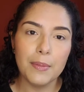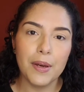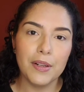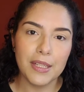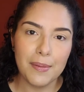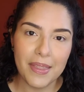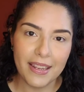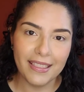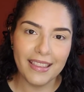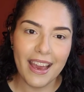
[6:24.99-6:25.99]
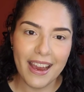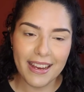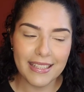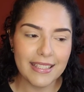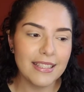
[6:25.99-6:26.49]
the amount of time that it
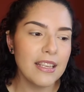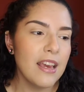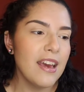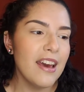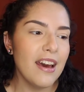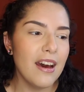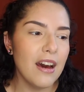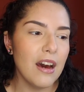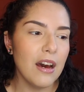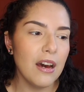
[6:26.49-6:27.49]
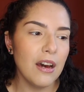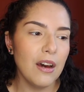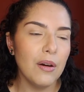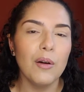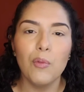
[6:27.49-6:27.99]
lasts,
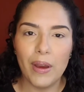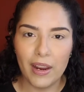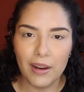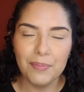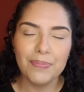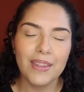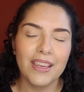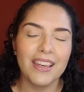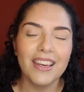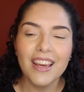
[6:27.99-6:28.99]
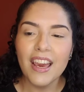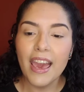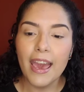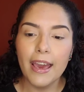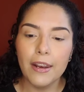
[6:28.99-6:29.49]
wear,
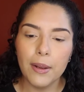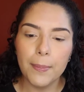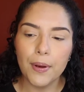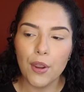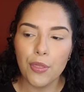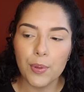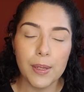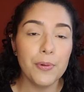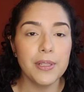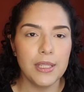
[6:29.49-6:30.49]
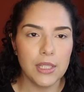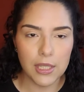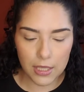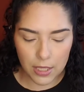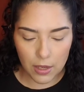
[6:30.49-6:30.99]
and number 3,
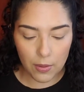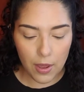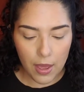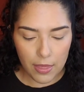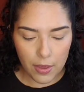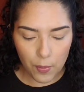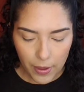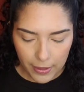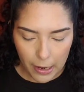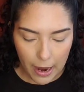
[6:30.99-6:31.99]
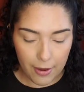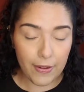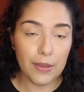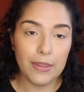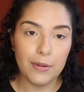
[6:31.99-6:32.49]
precision. So the one that I
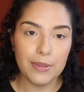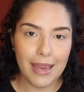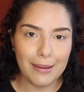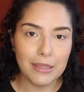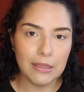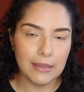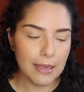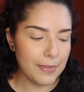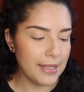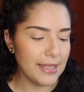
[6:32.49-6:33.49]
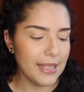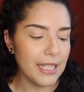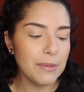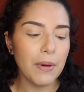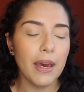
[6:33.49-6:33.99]
found that was absolutely amazing
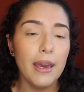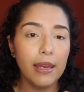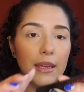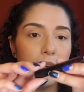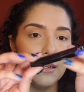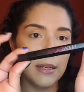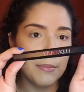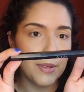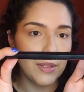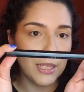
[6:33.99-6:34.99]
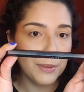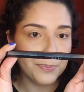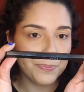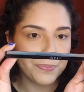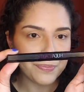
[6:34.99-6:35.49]
is by Huda Beauty,